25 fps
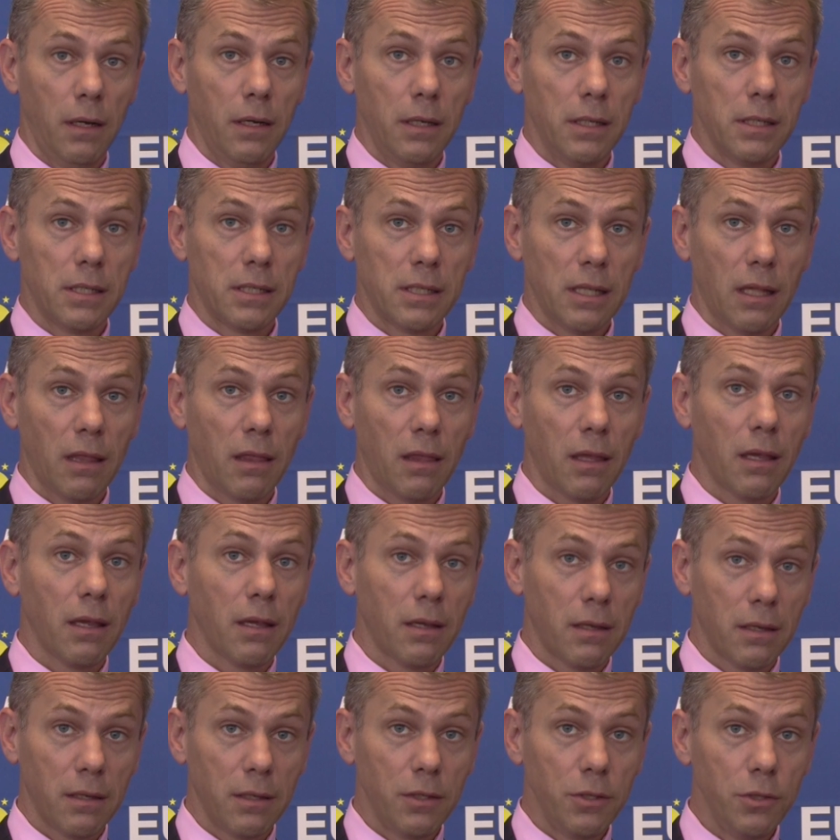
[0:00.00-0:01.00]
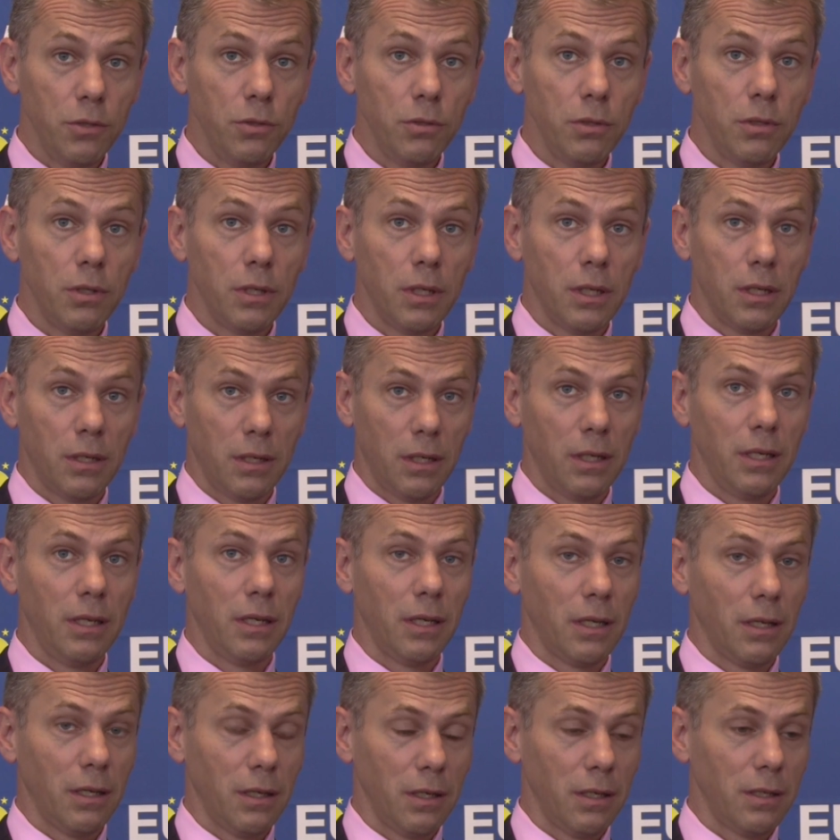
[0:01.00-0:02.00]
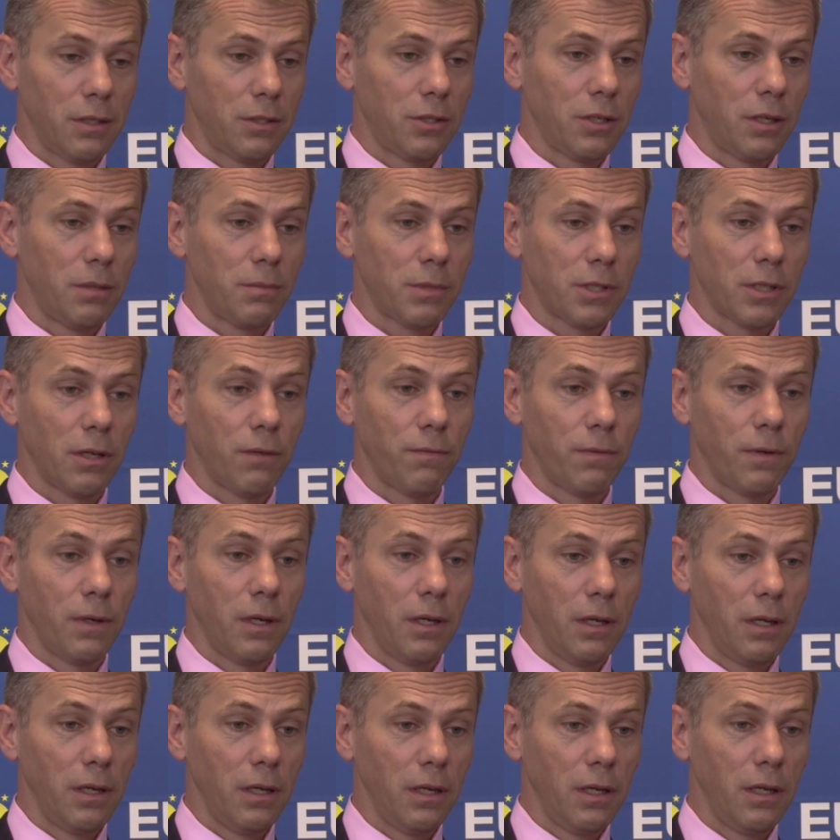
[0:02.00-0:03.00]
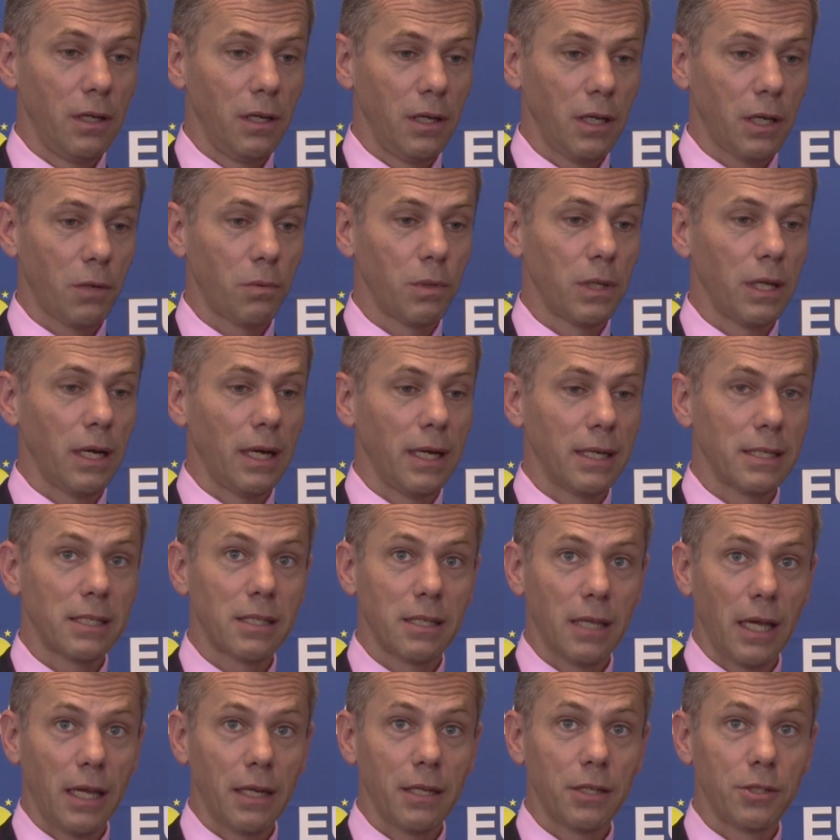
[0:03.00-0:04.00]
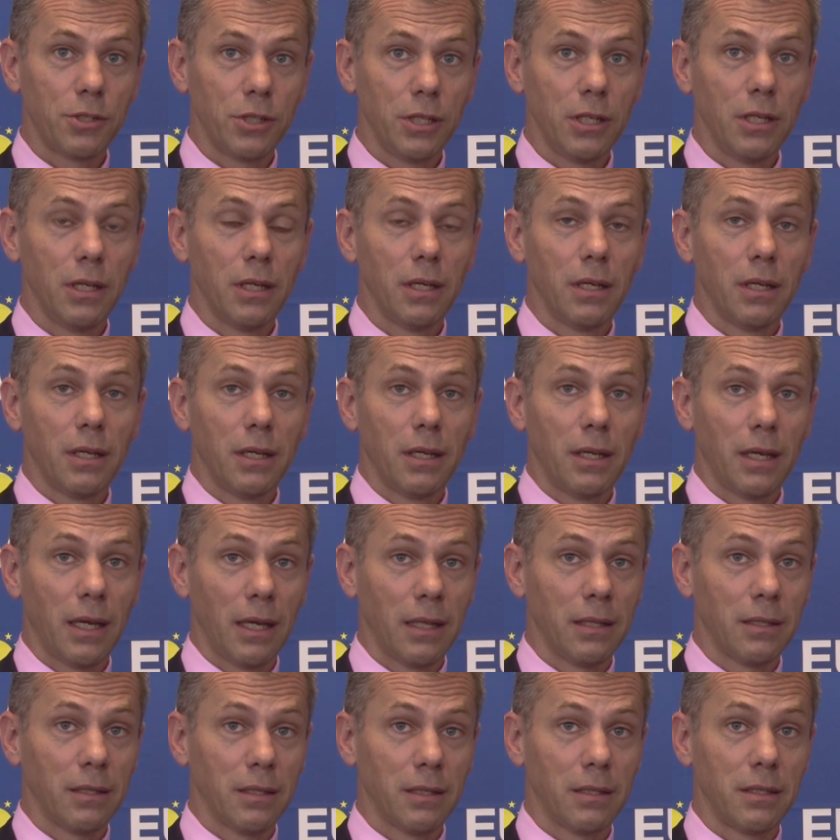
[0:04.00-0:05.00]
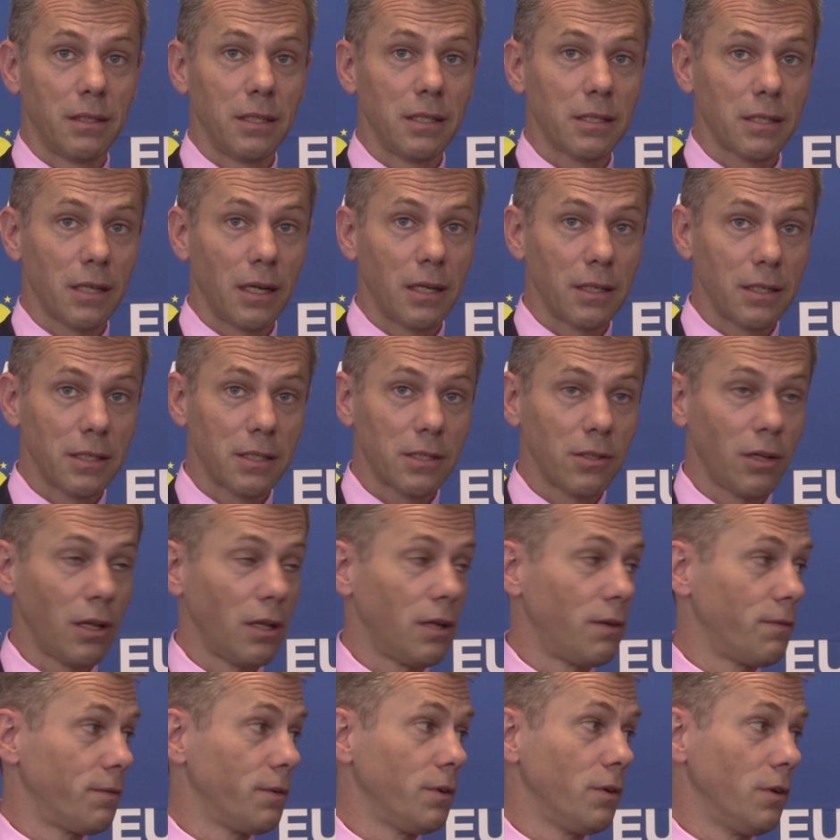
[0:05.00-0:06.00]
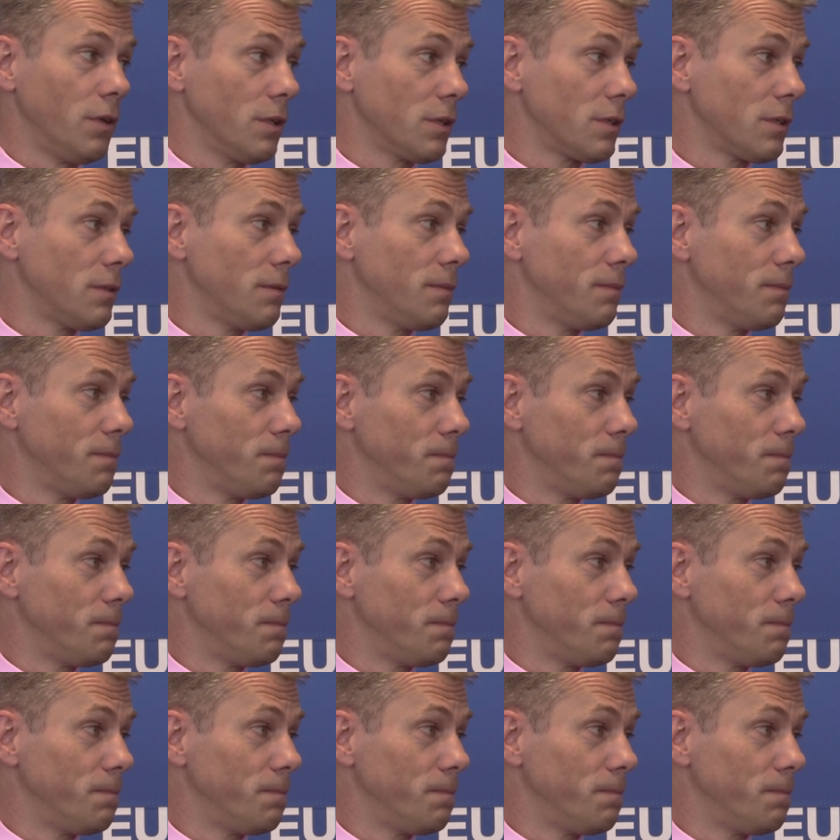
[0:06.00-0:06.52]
is something new in uh, terms of uh, liquidized energy, and uh, these are the solar fuels.